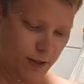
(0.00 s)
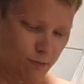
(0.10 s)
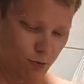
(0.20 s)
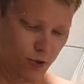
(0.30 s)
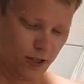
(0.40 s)

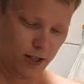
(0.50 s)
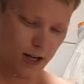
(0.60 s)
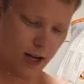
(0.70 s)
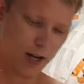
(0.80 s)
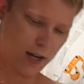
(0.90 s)
Putting
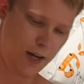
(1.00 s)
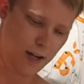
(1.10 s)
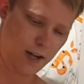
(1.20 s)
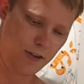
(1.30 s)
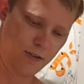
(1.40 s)

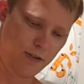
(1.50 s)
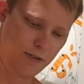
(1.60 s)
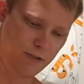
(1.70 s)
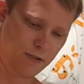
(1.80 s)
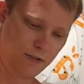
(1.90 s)
uh,
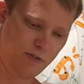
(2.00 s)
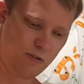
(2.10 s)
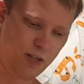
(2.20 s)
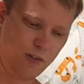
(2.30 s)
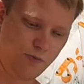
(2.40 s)

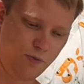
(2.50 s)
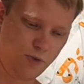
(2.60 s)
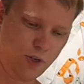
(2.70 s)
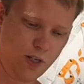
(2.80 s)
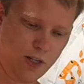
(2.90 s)
three,
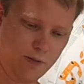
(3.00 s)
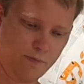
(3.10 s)
four